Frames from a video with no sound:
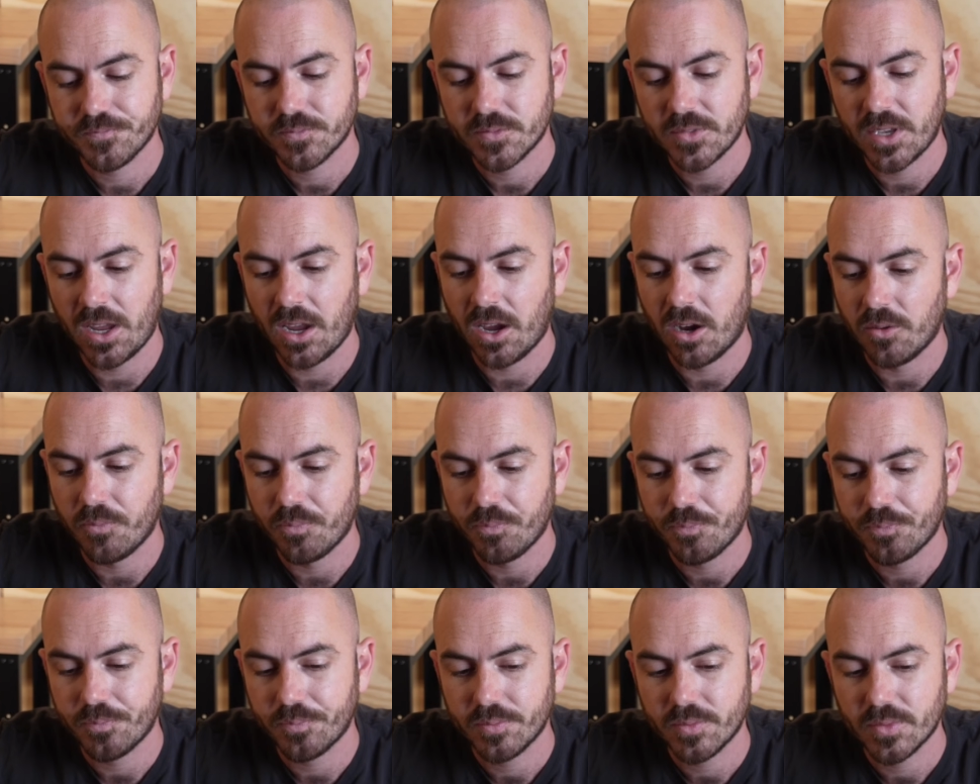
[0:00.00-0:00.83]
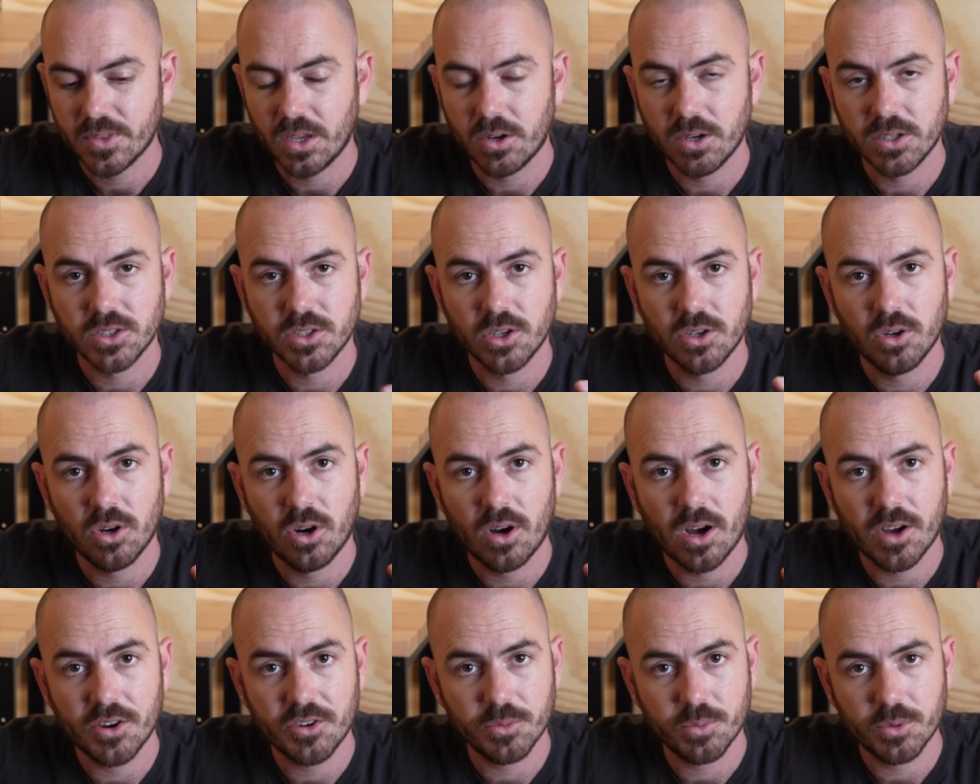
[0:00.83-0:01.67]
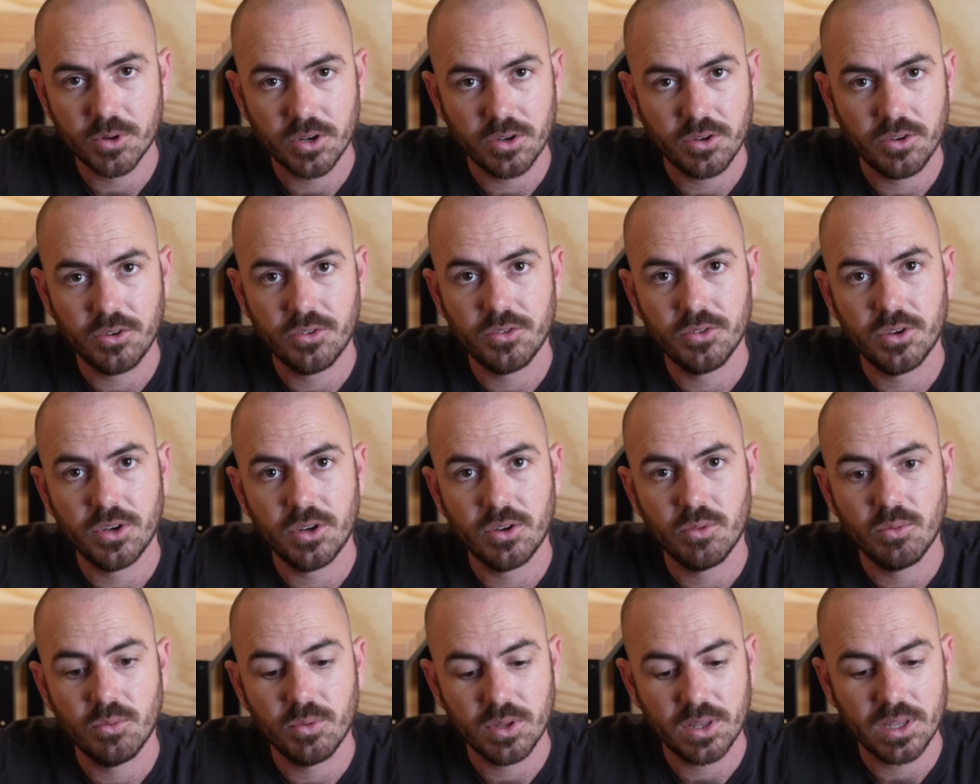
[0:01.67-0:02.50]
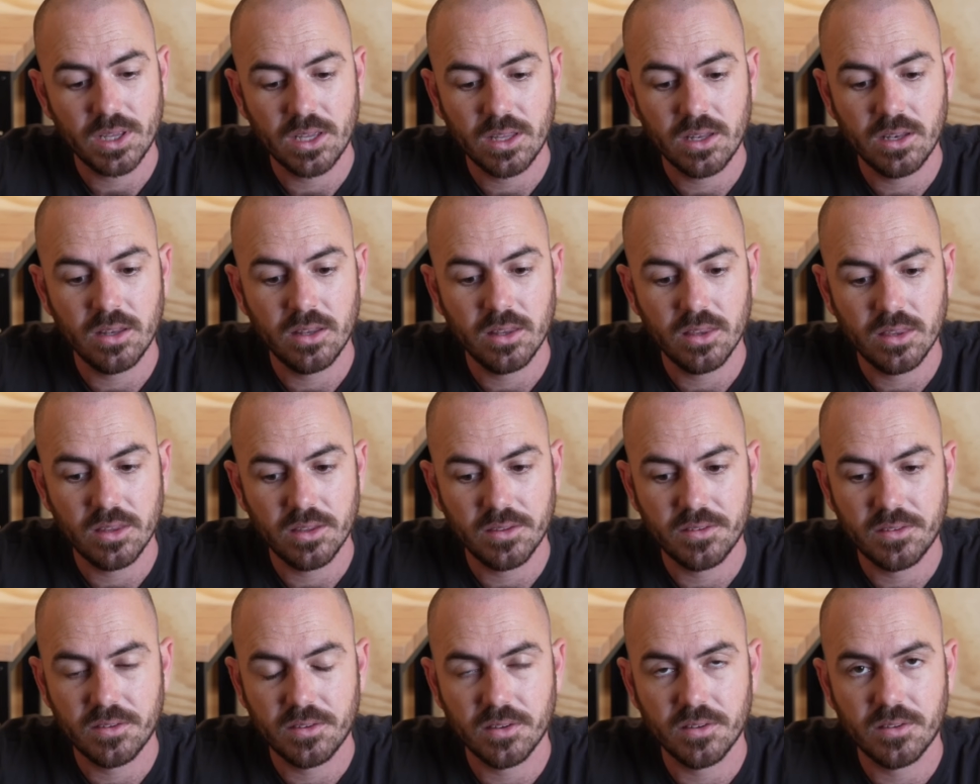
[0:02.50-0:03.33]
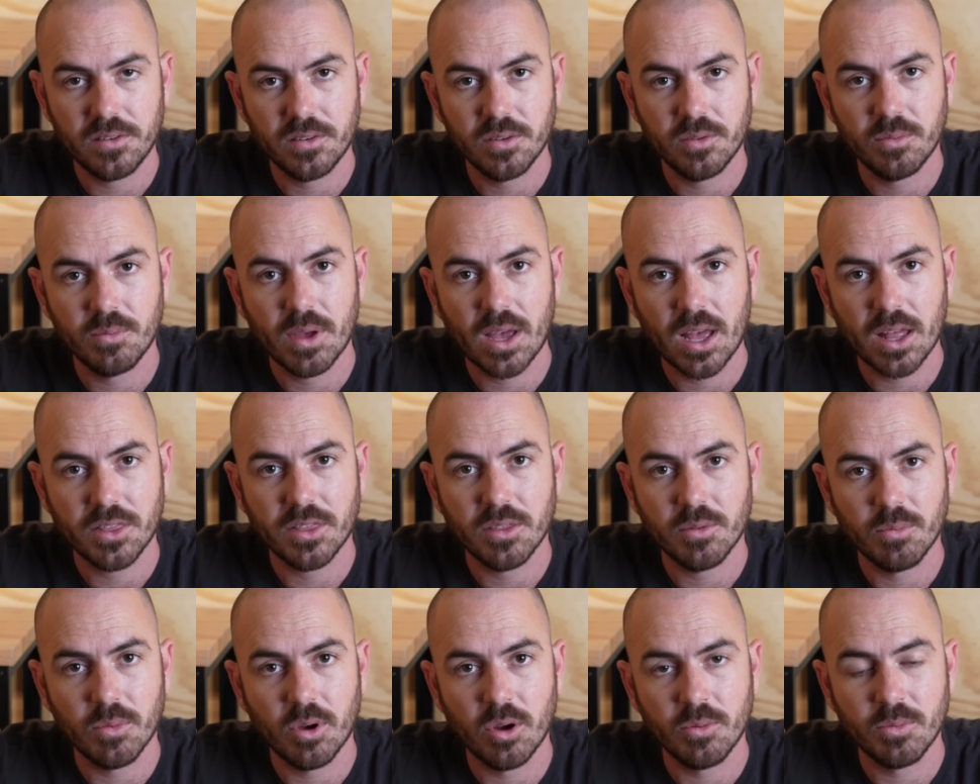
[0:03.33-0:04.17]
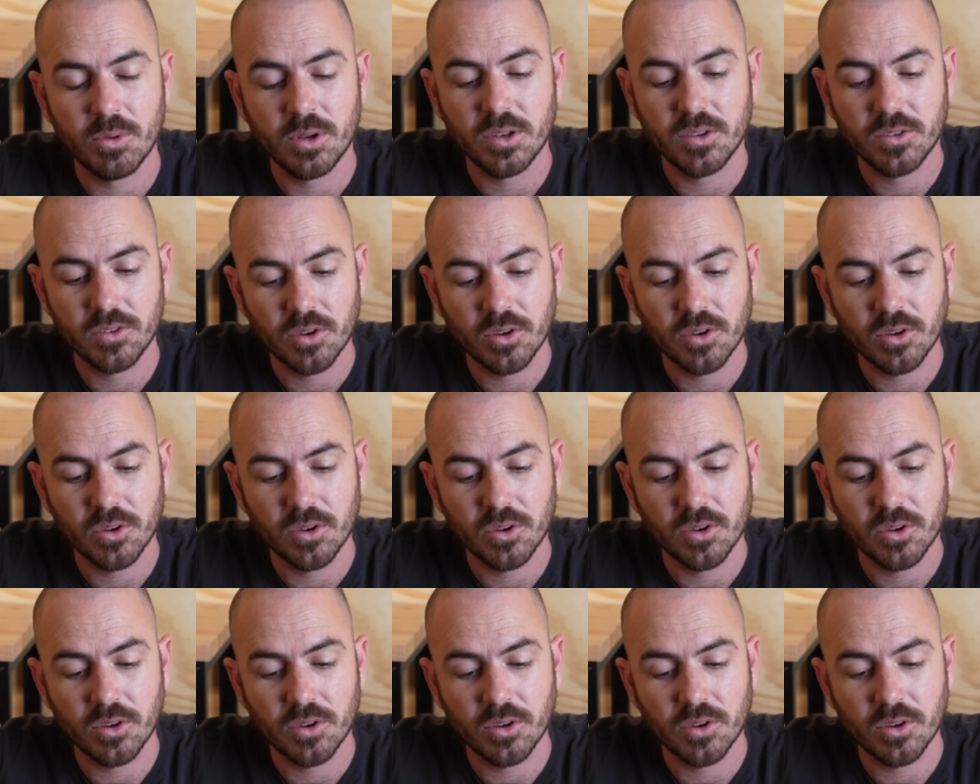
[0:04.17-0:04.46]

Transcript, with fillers: Now, there is no hydroponic nutrient within this system at the moment.